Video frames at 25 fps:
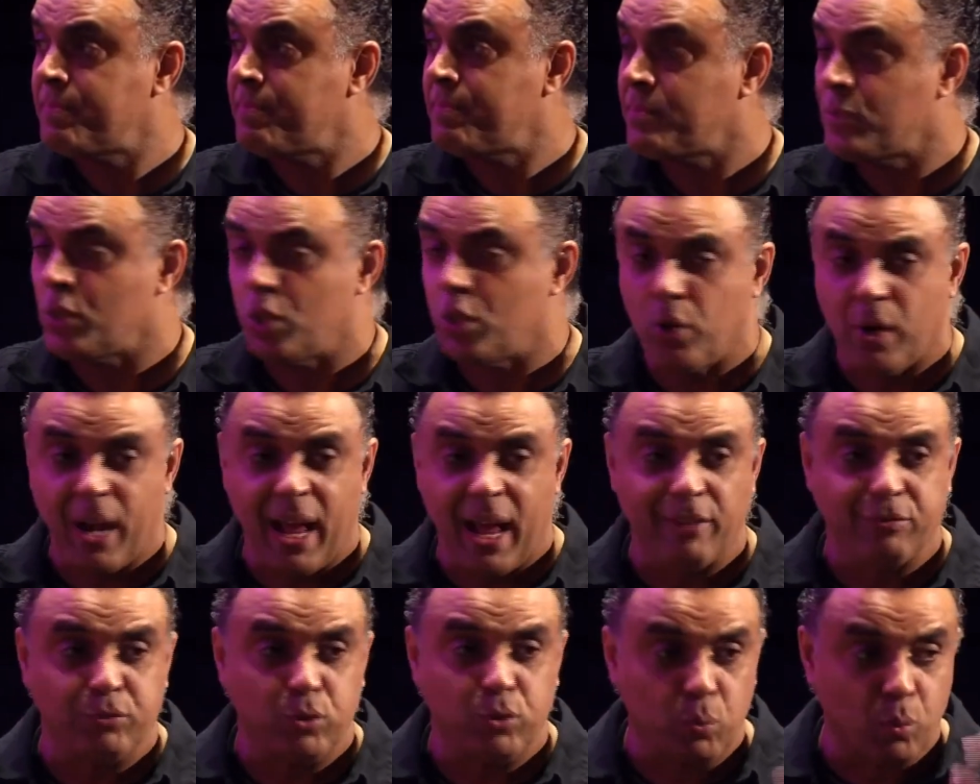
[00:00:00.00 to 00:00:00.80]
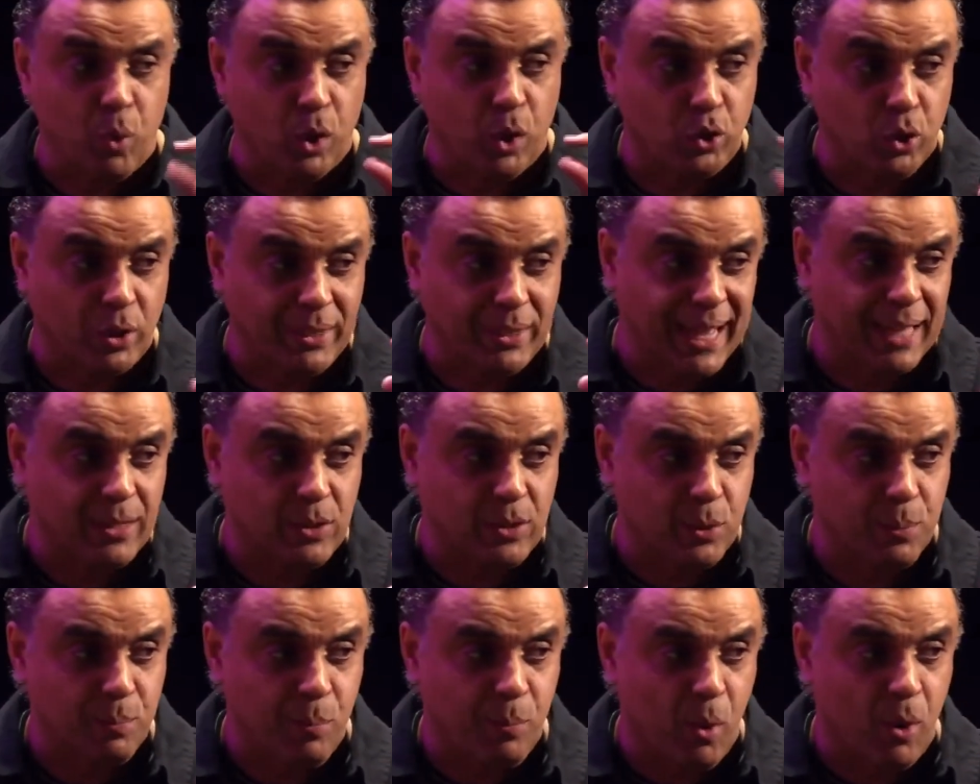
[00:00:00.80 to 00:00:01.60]
You don't have to watch on that
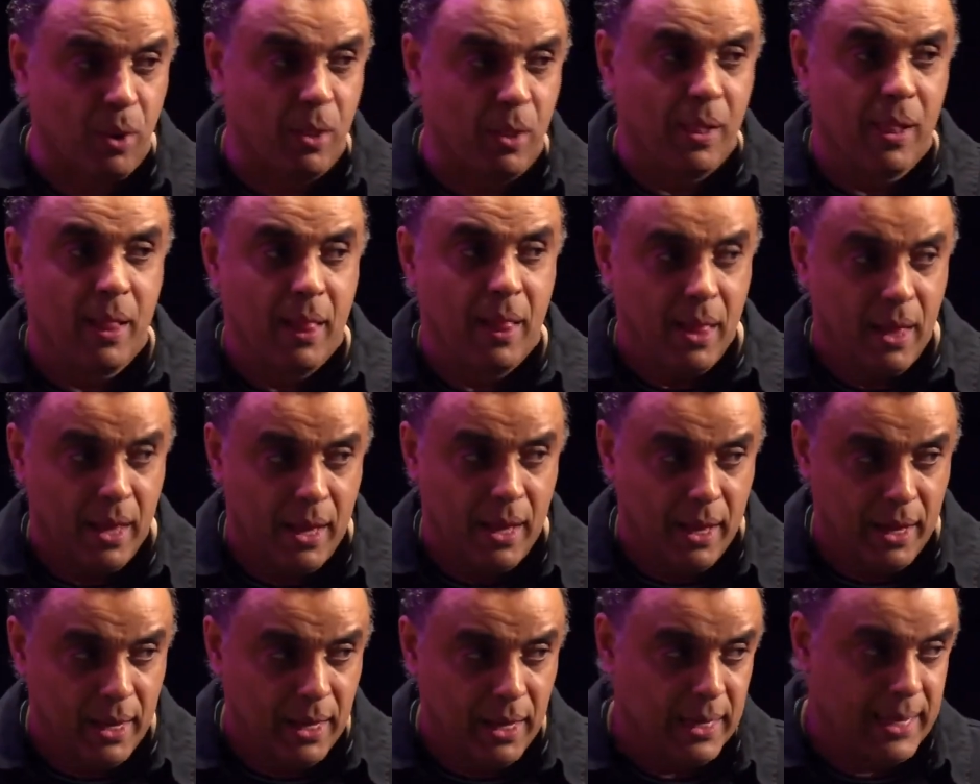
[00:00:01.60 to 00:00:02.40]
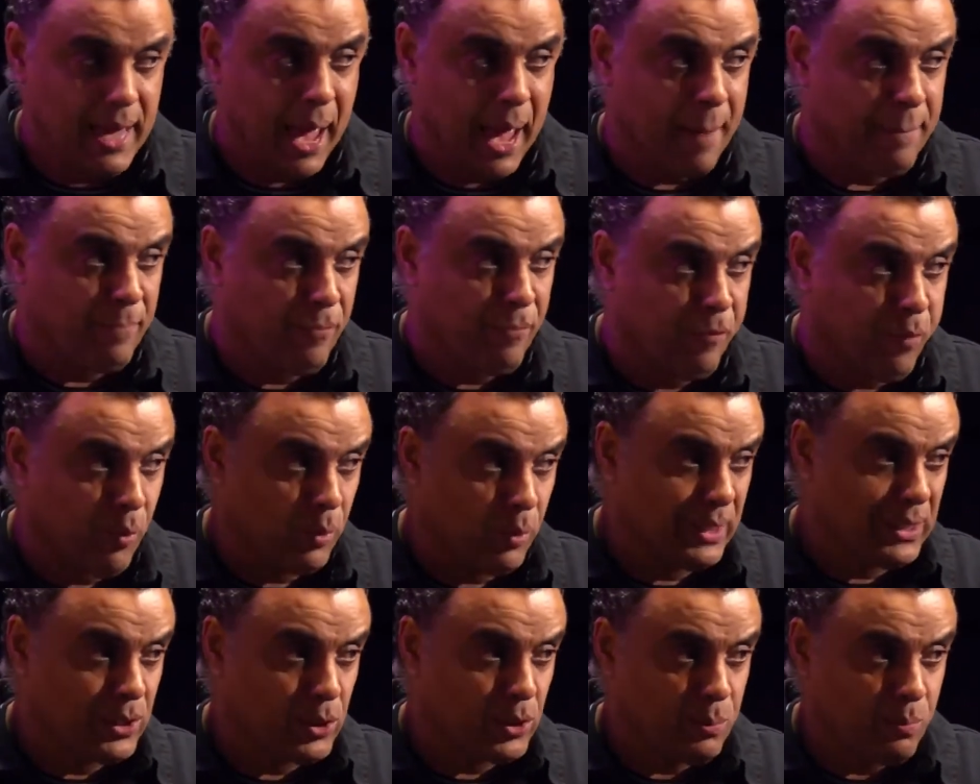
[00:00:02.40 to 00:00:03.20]
small yam phone,
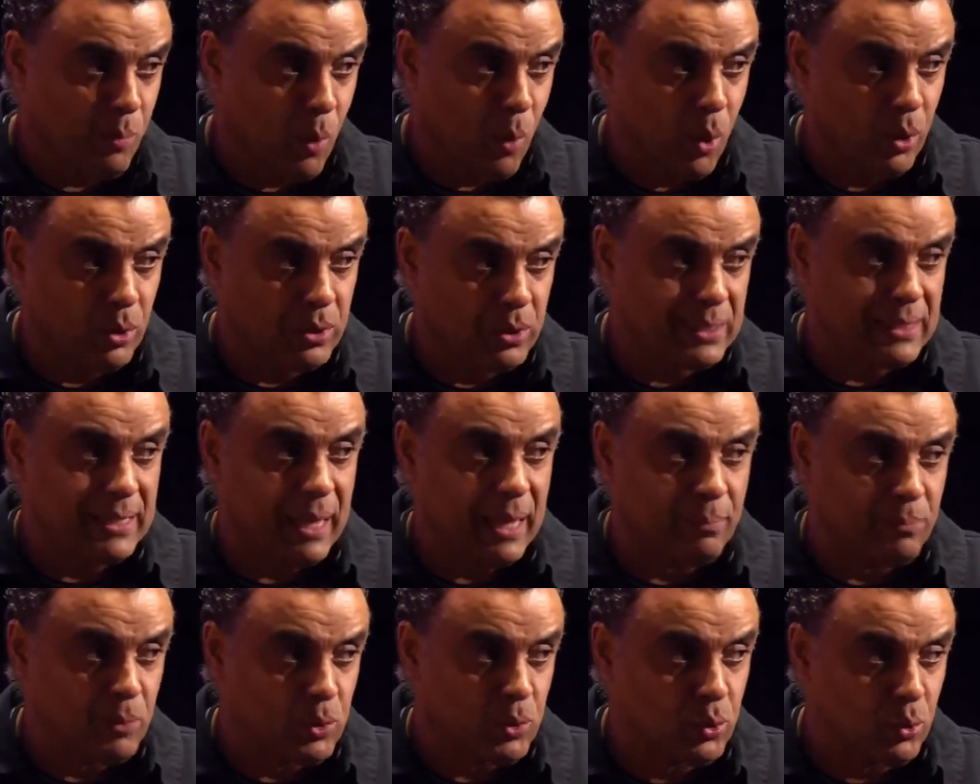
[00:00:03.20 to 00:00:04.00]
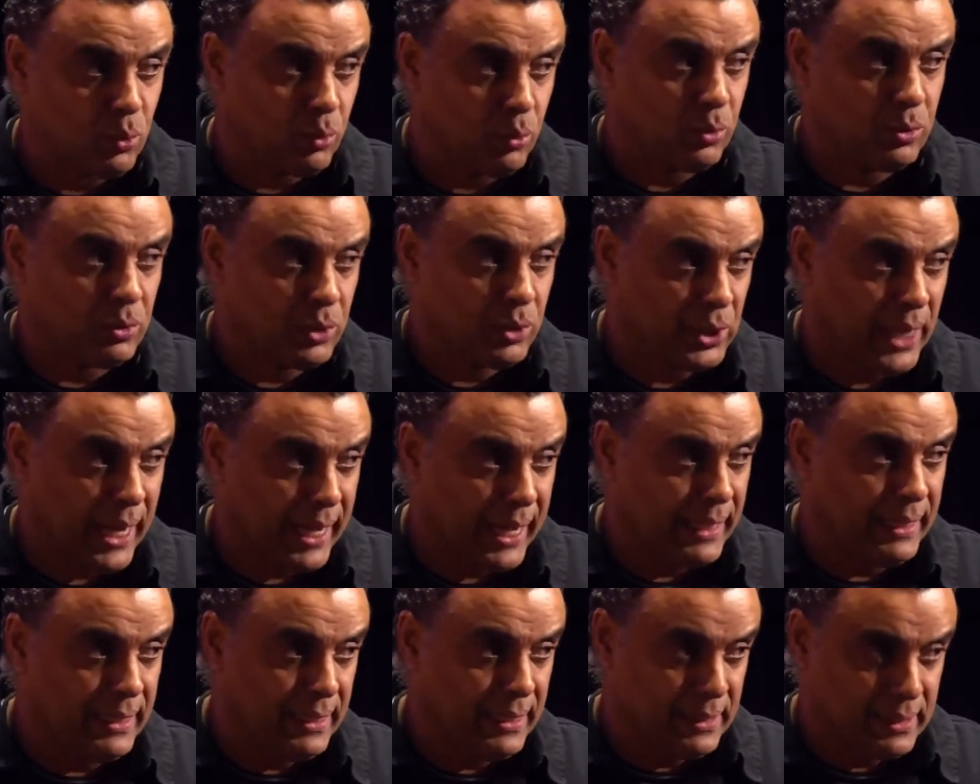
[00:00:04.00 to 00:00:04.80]
a small
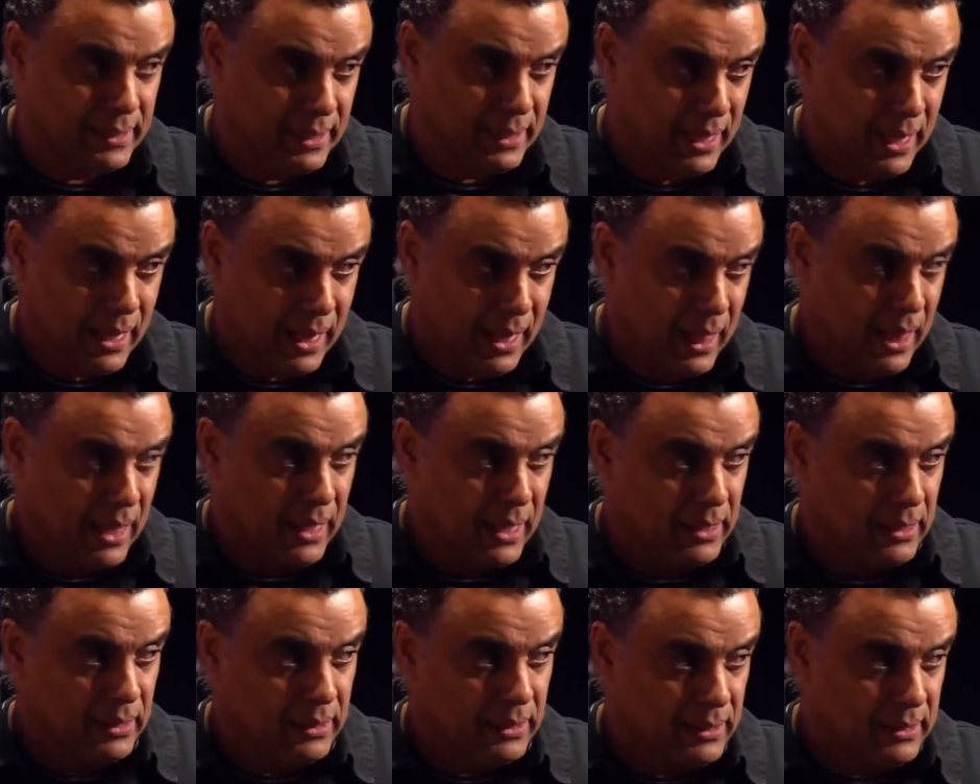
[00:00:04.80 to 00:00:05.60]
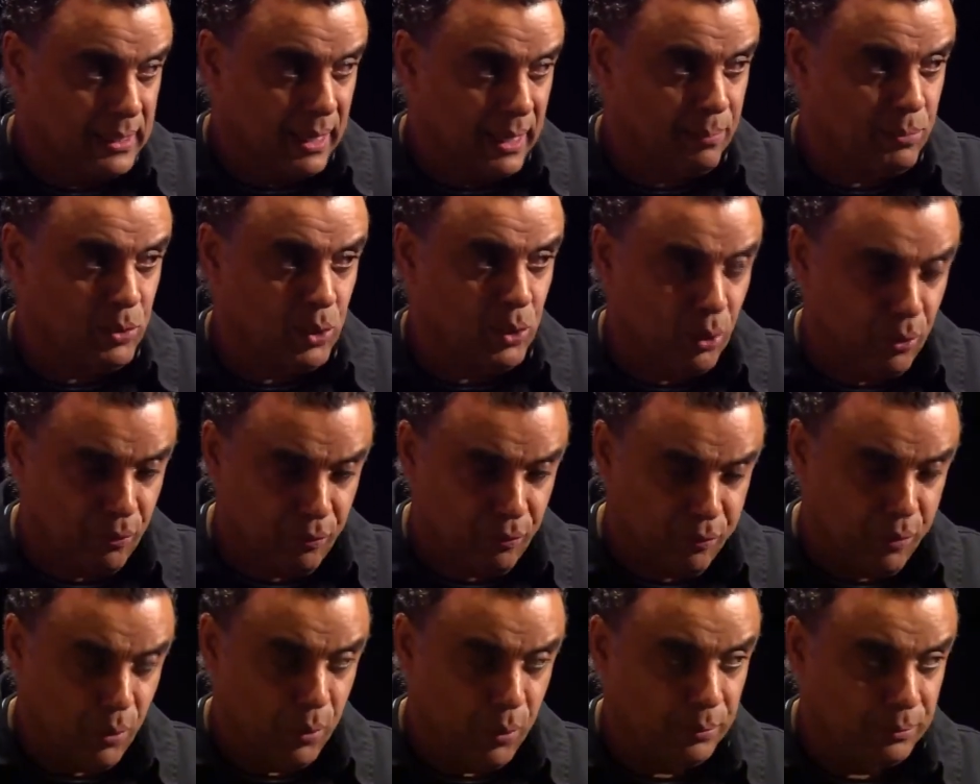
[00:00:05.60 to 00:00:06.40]
Chinese Samsung
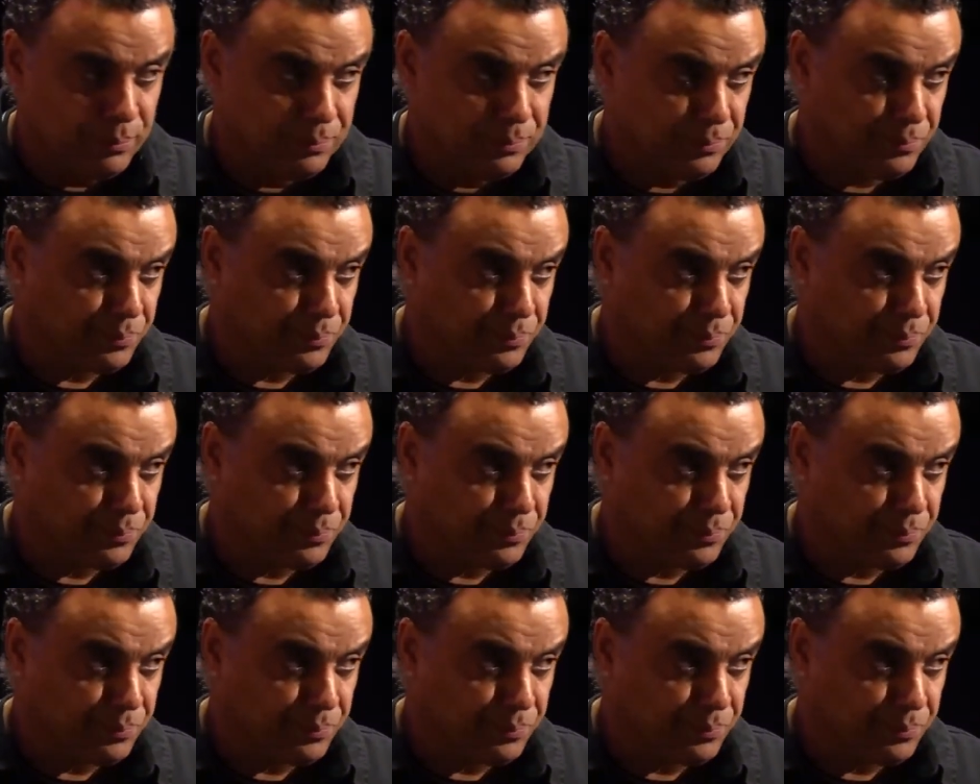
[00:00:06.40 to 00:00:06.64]
phone.